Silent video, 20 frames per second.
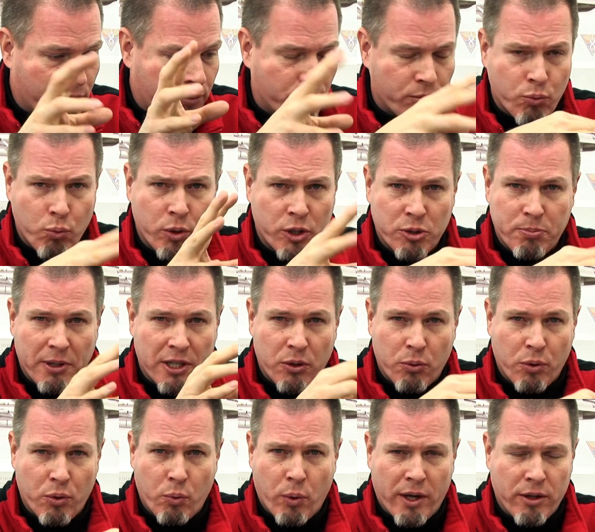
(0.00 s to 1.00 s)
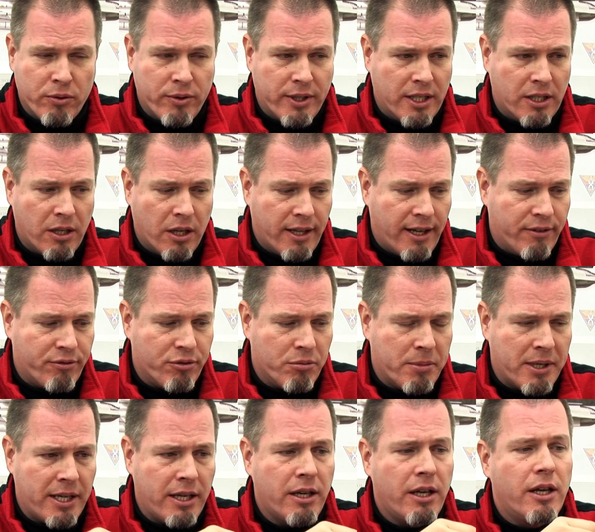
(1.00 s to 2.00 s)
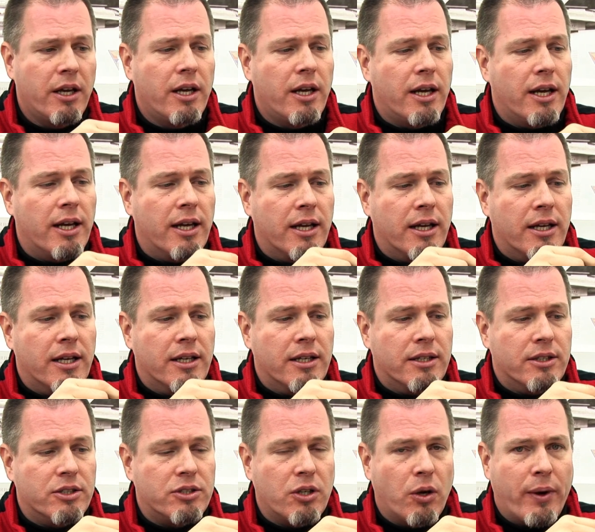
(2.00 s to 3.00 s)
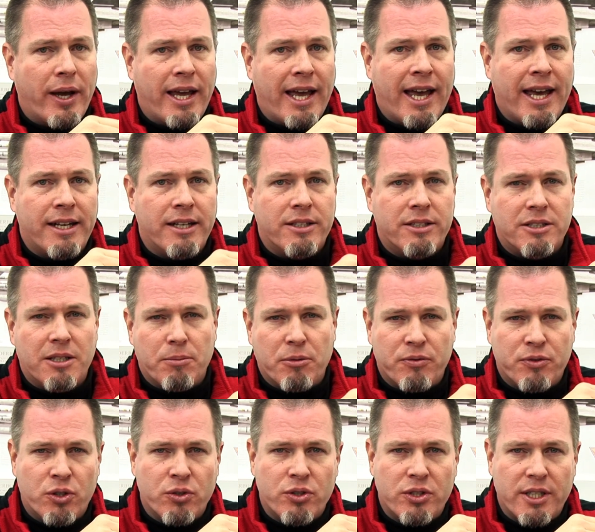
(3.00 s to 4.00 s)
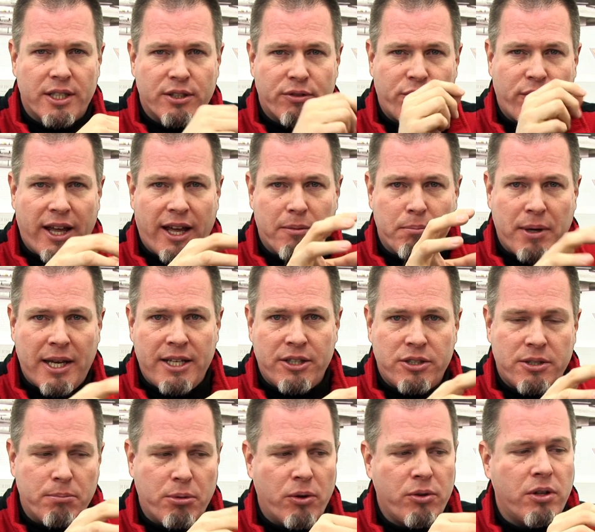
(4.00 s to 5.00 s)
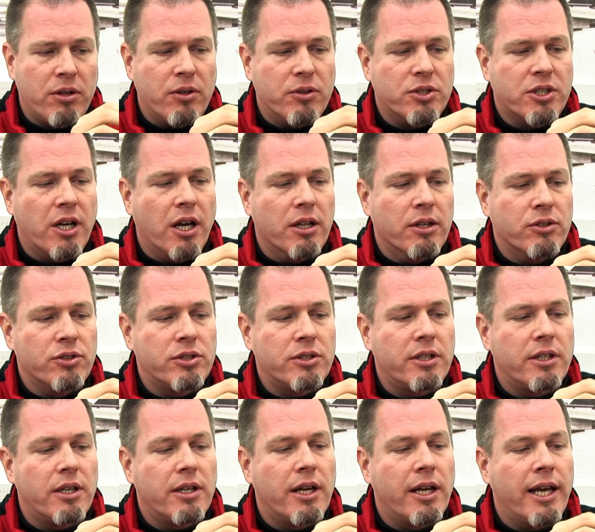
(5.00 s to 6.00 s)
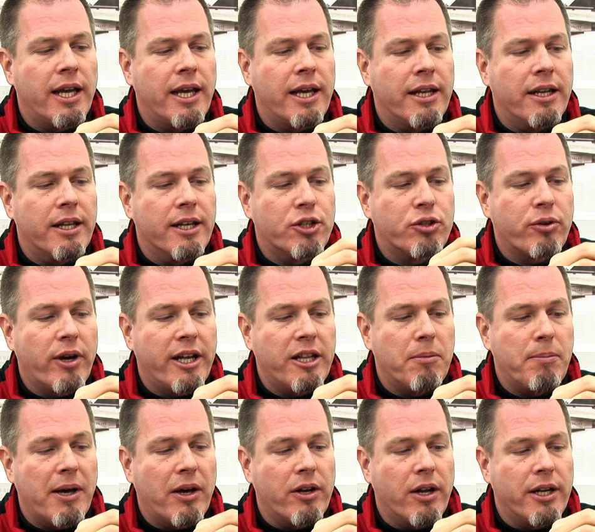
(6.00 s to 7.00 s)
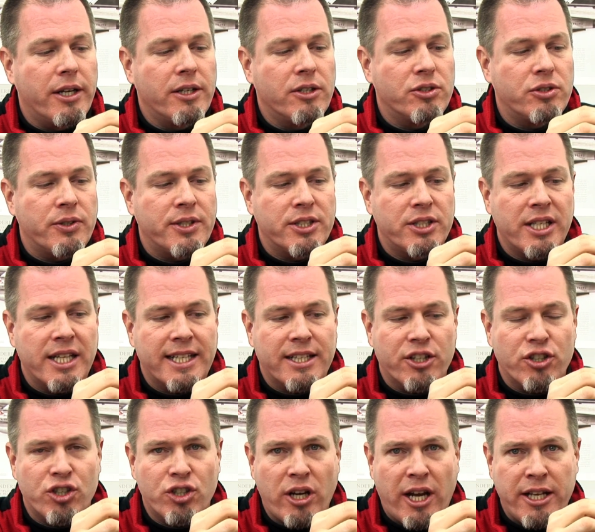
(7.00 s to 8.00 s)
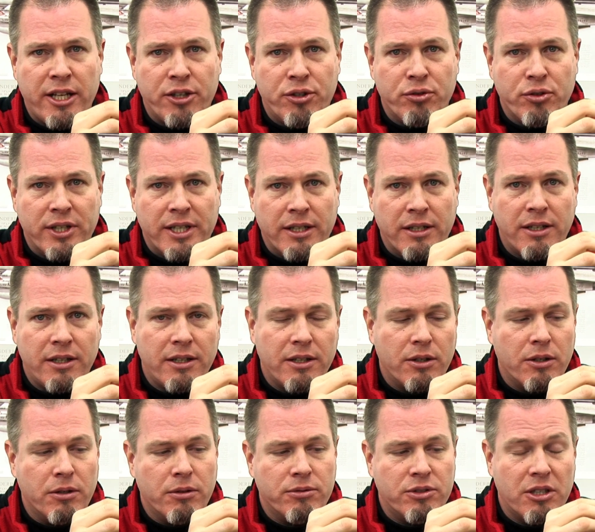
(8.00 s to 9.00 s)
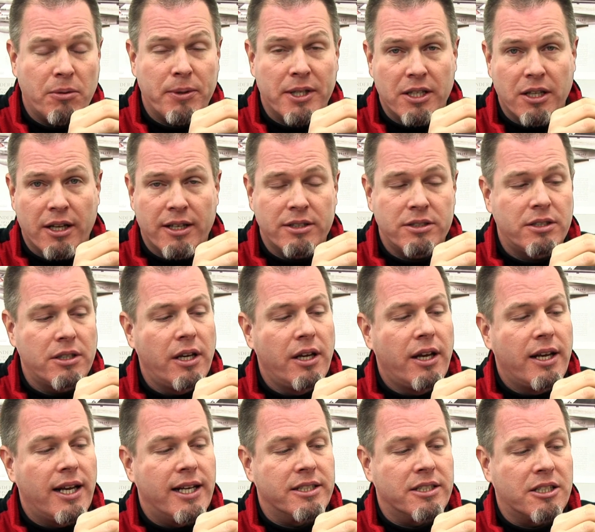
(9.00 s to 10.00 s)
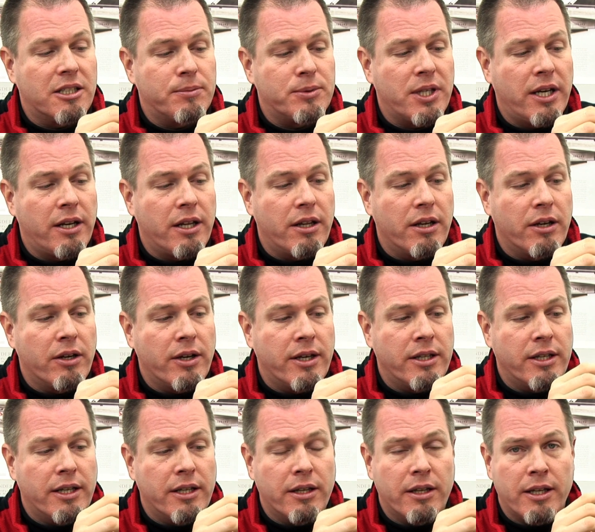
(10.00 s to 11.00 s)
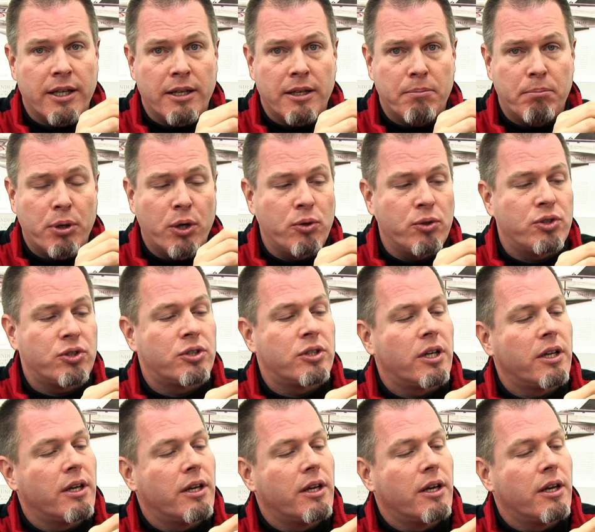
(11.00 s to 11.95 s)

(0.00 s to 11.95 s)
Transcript: Works better with weathering and all that for me. So I added some of Gunzei's flat base to both of those colors and tried them out on here. So you can see like the shiny green or semi-gloss as it comes out of there, and then the post